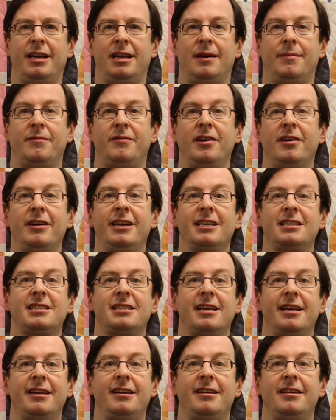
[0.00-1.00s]
and I'm very
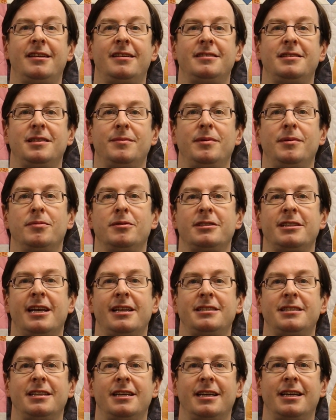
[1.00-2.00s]
excited to be
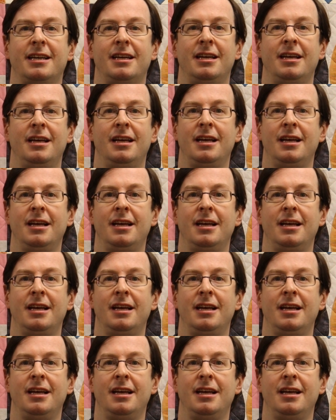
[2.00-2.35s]
presenting